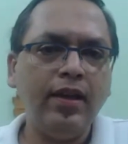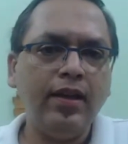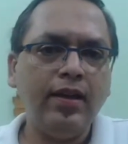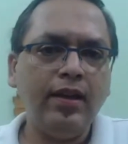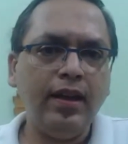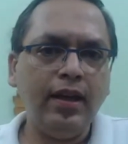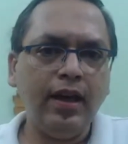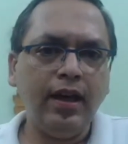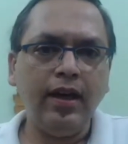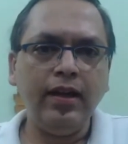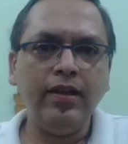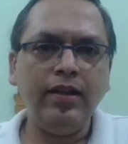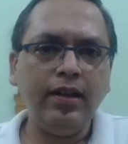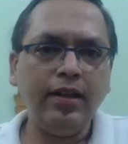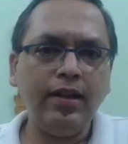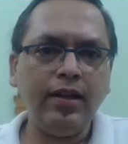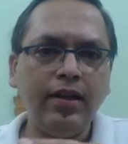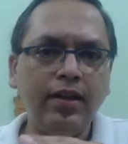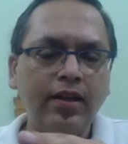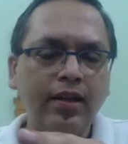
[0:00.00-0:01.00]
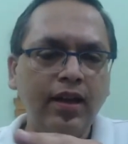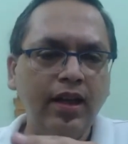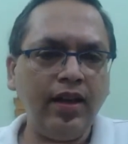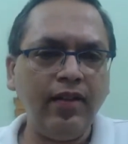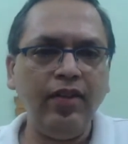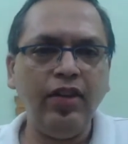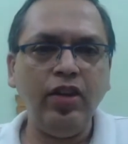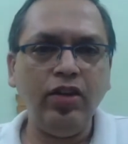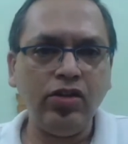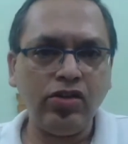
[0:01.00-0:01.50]
The other
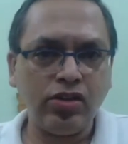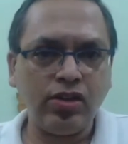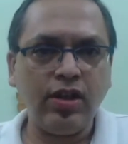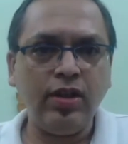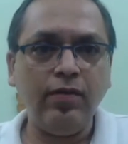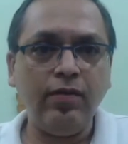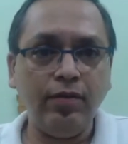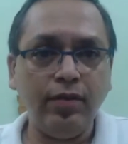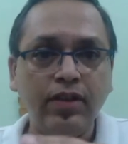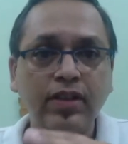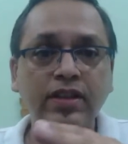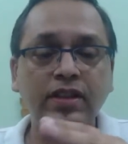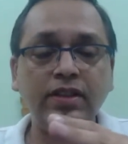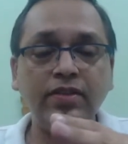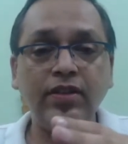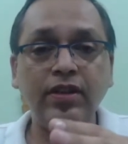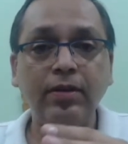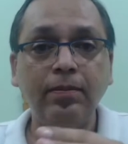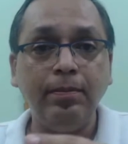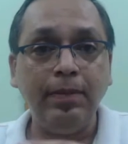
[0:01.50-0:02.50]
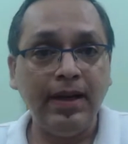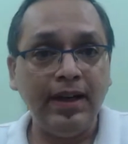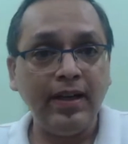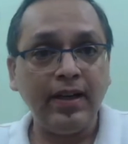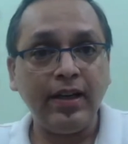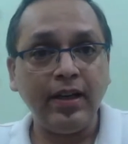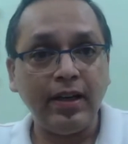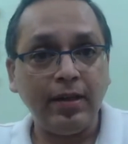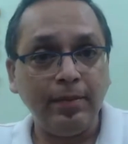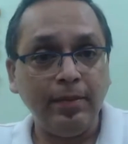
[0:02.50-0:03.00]
revenue stream, which is even the
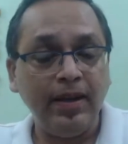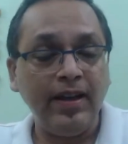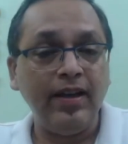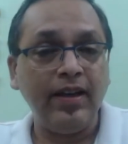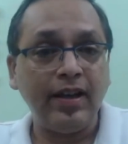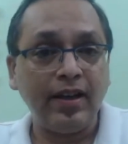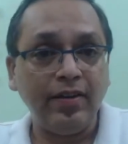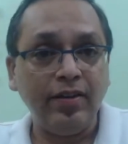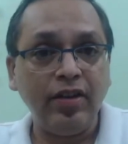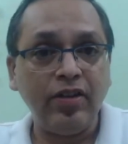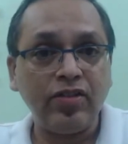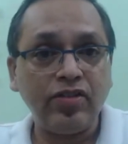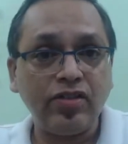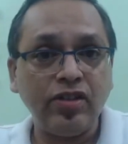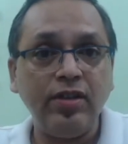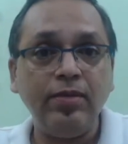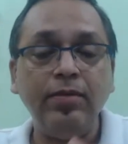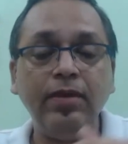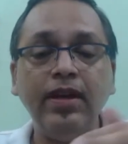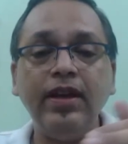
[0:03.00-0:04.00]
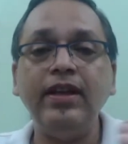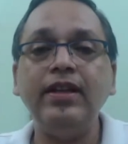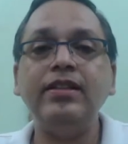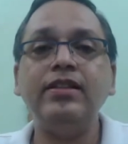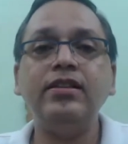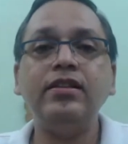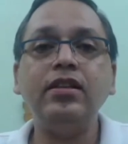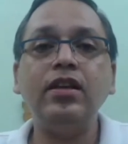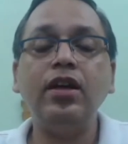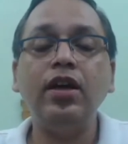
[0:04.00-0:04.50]
better and the bigger revenue stream,
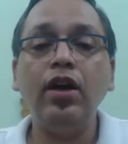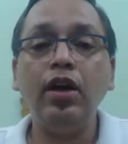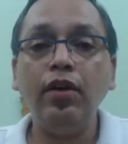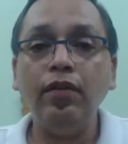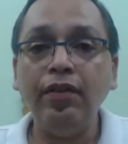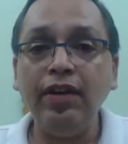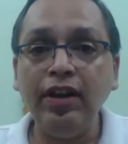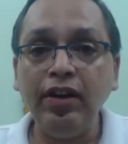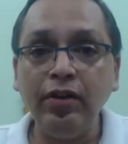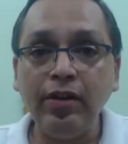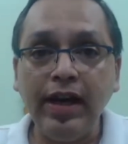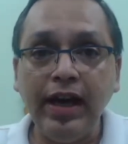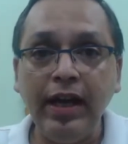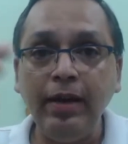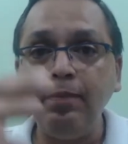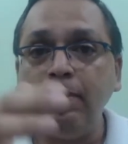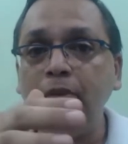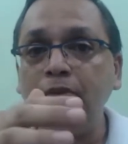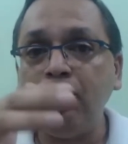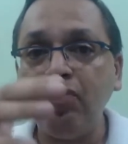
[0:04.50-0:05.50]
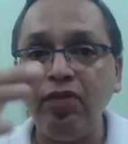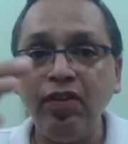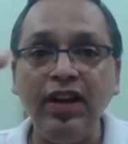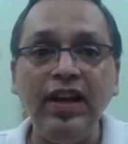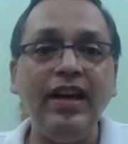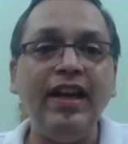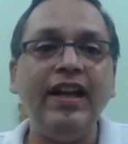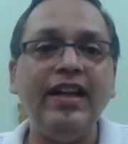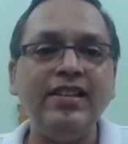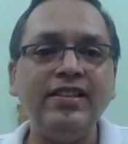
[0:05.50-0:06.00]
is when you help a
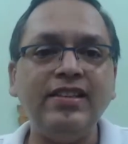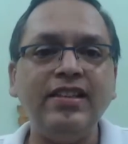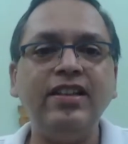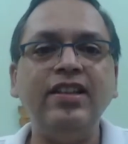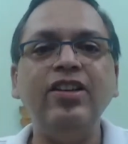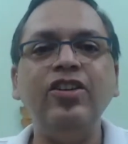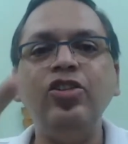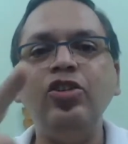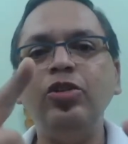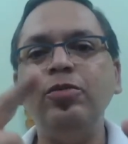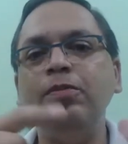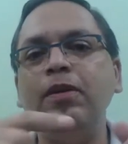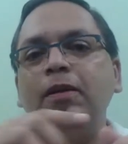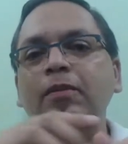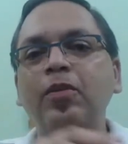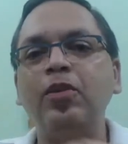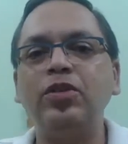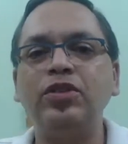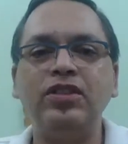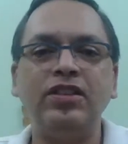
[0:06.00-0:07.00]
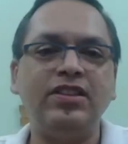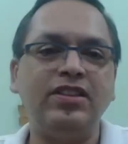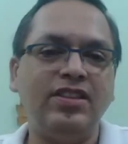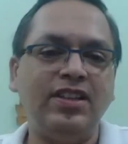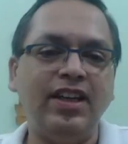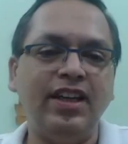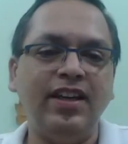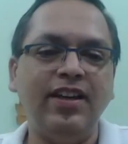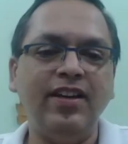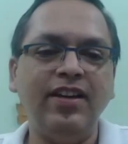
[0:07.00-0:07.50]
freelancer to promote his
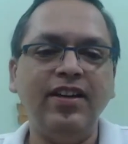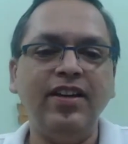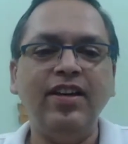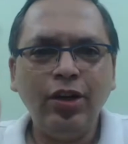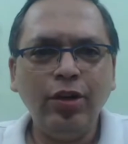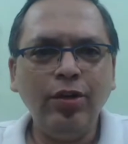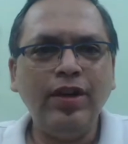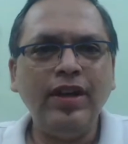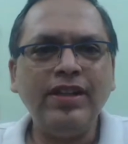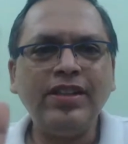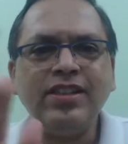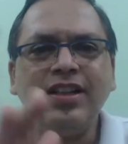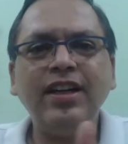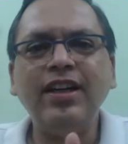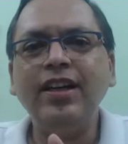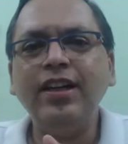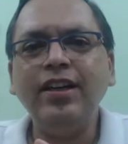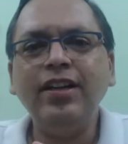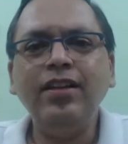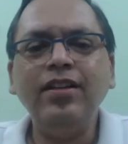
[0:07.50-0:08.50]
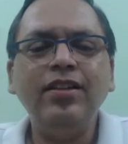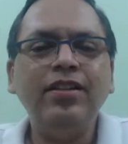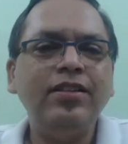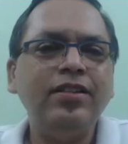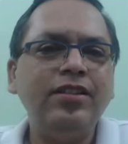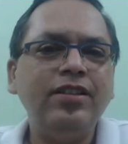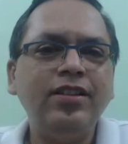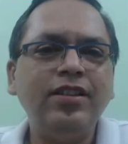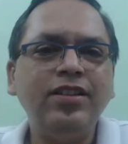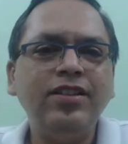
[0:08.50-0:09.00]
gig. To get started,
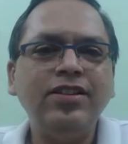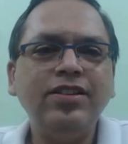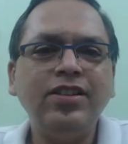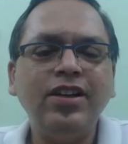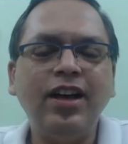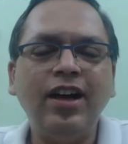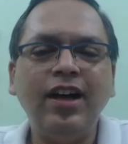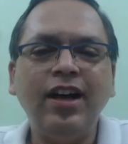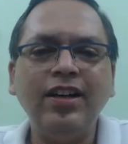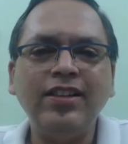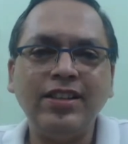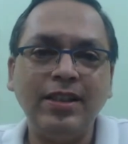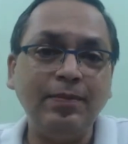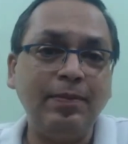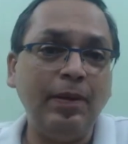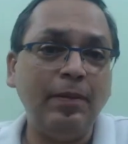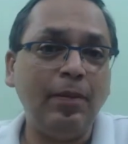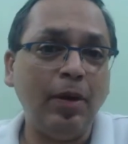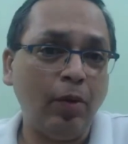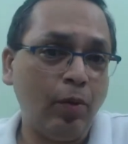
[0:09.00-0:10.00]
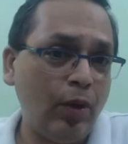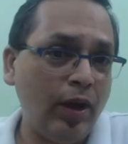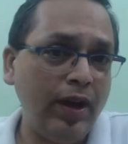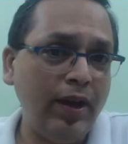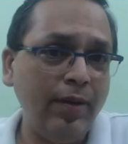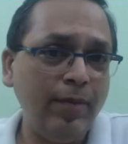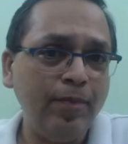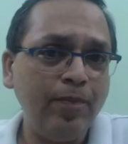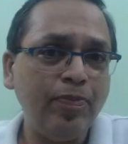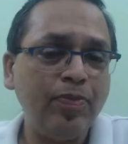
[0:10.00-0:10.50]
step number
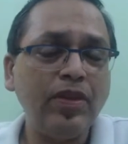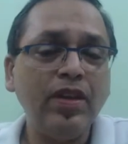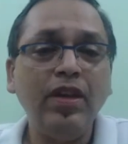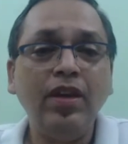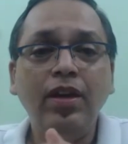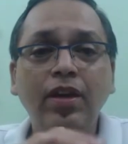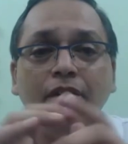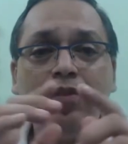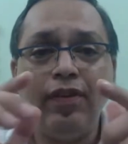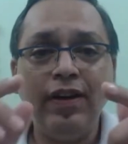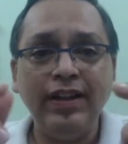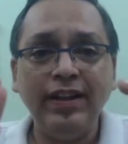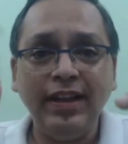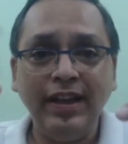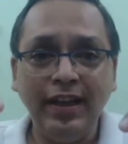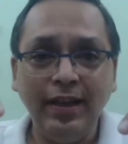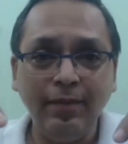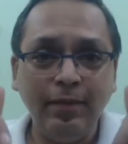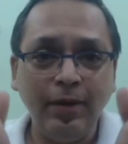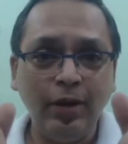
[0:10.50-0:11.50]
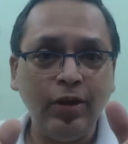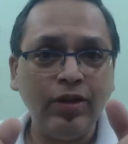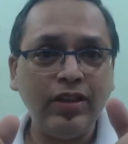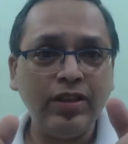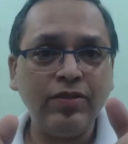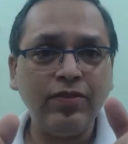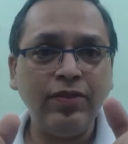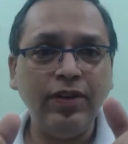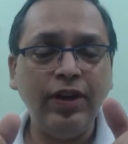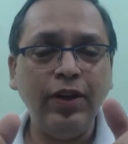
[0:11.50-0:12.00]
one, find the link below
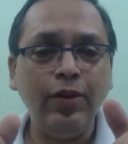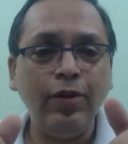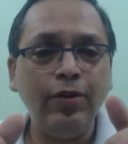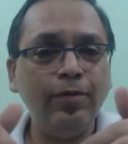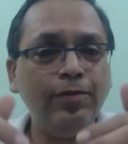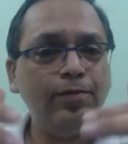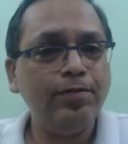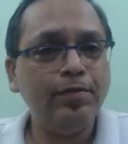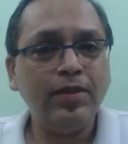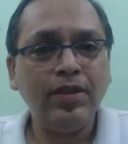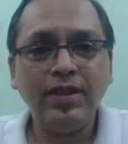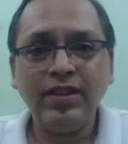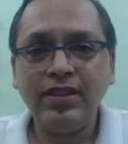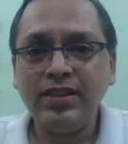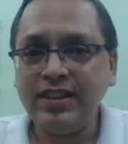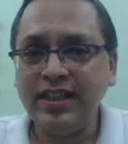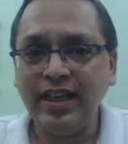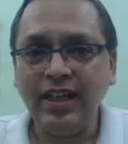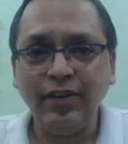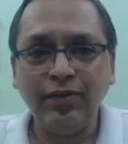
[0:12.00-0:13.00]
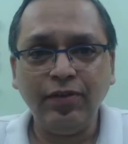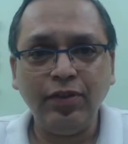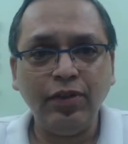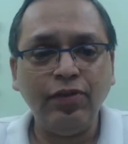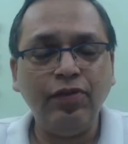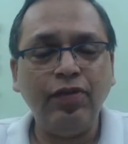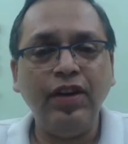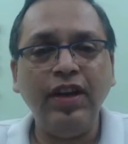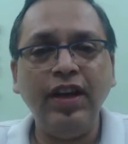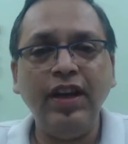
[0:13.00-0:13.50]
this video, sign up
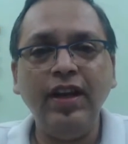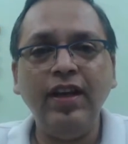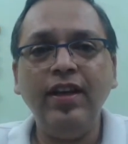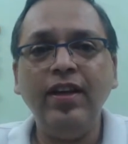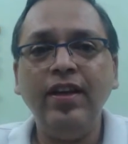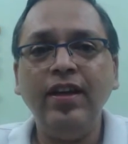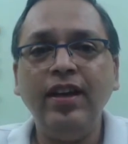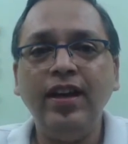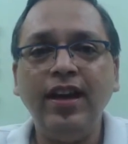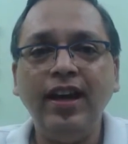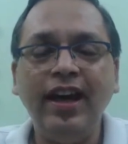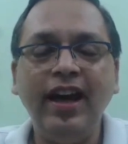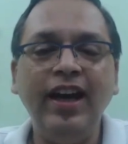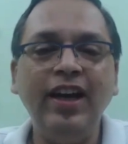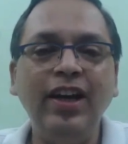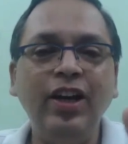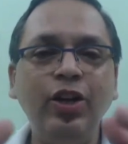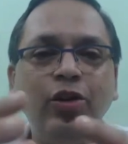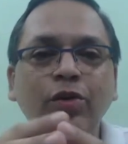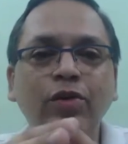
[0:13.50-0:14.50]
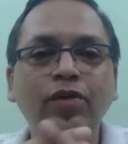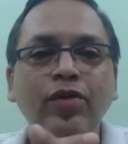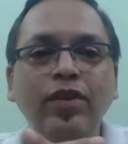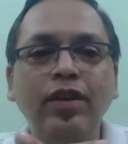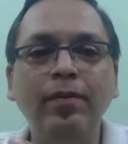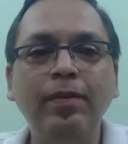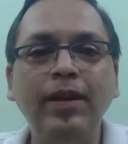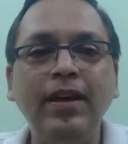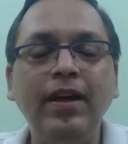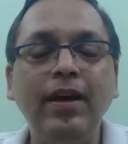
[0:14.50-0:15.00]
for free, and you
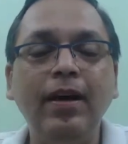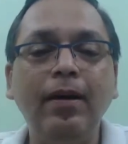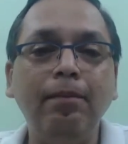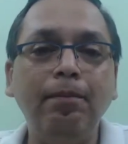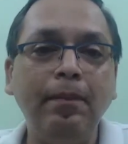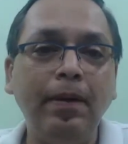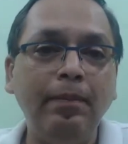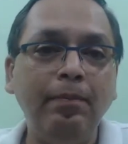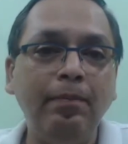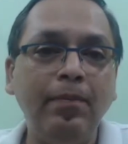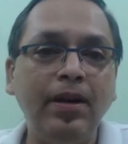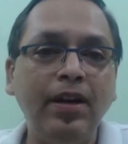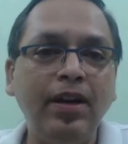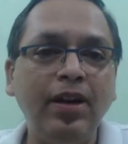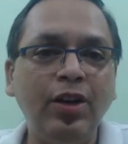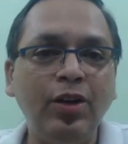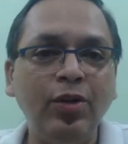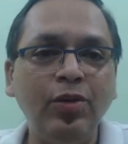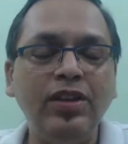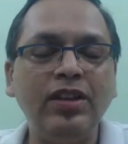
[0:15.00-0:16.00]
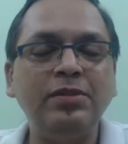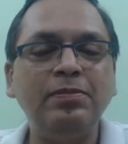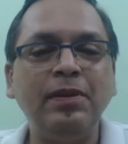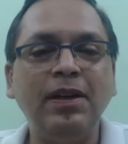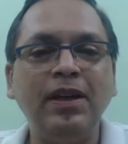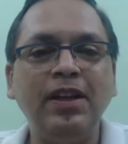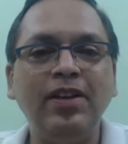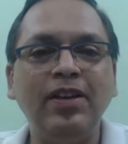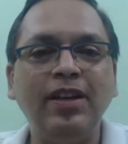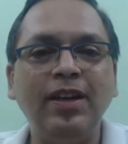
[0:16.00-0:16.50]
will be a member to this
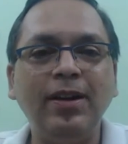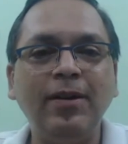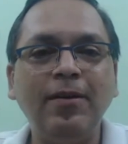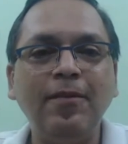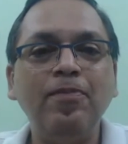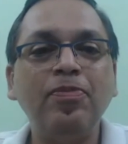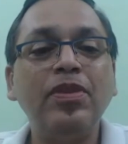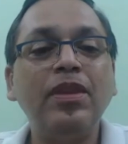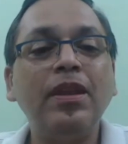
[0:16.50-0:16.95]
particular